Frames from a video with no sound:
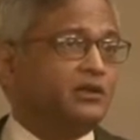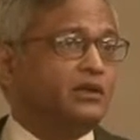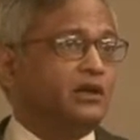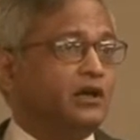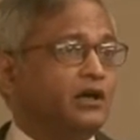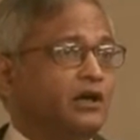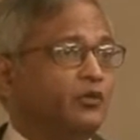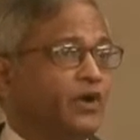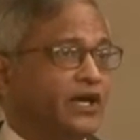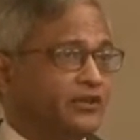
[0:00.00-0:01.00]
uh,
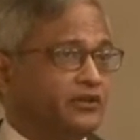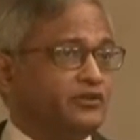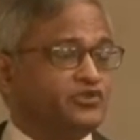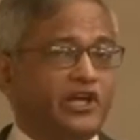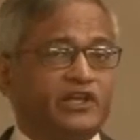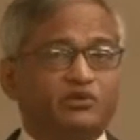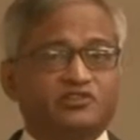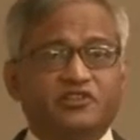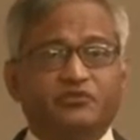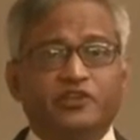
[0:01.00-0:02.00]
when China was
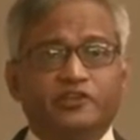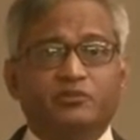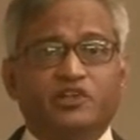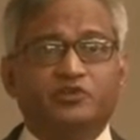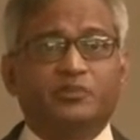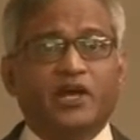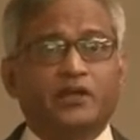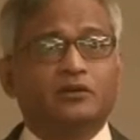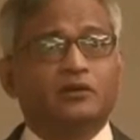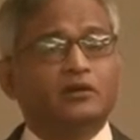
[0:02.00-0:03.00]
defeated by
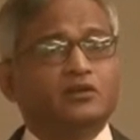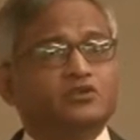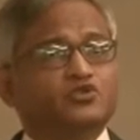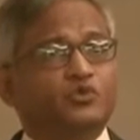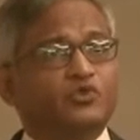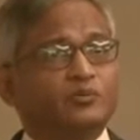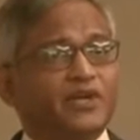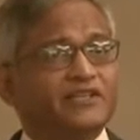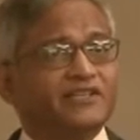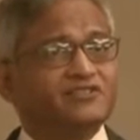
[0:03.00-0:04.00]
Japan so from
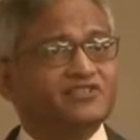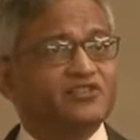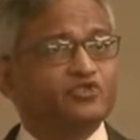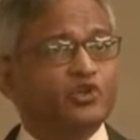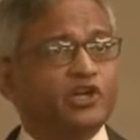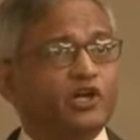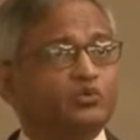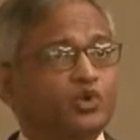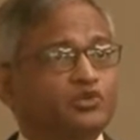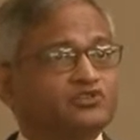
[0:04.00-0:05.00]
19th century
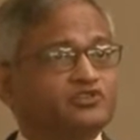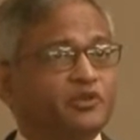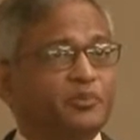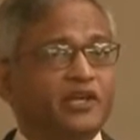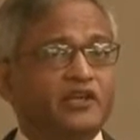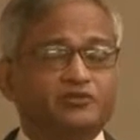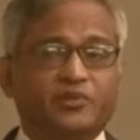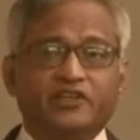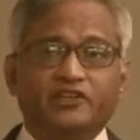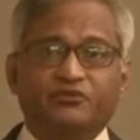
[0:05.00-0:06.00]
onwards, Japan has
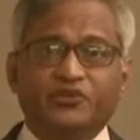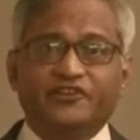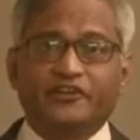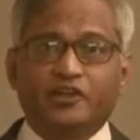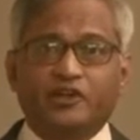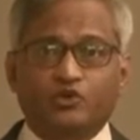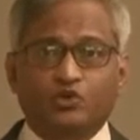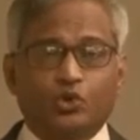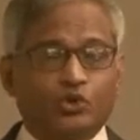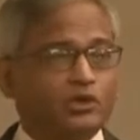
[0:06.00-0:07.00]
been in physical
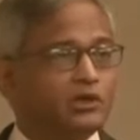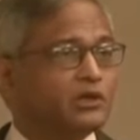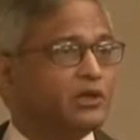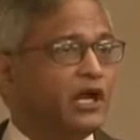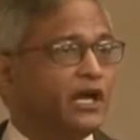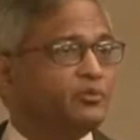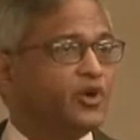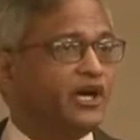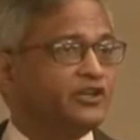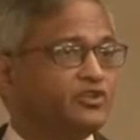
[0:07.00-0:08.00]
control. And
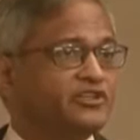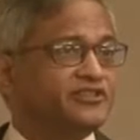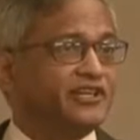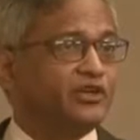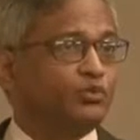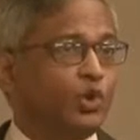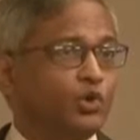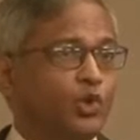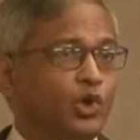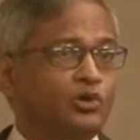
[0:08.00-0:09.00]
prior to the Second World
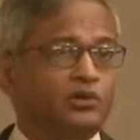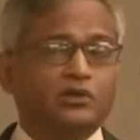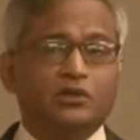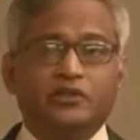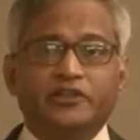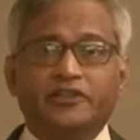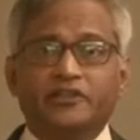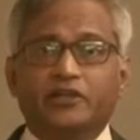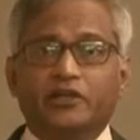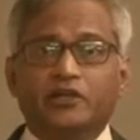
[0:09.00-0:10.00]
War,
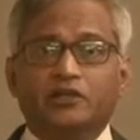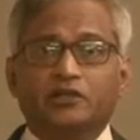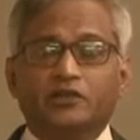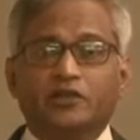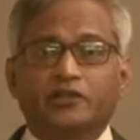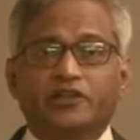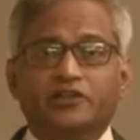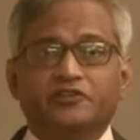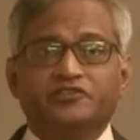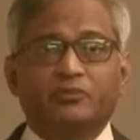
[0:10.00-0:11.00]
the, uh,
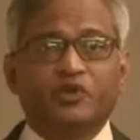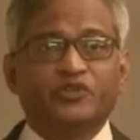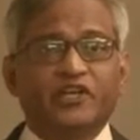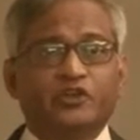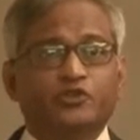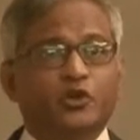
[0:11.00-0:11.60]
the, some of the uh,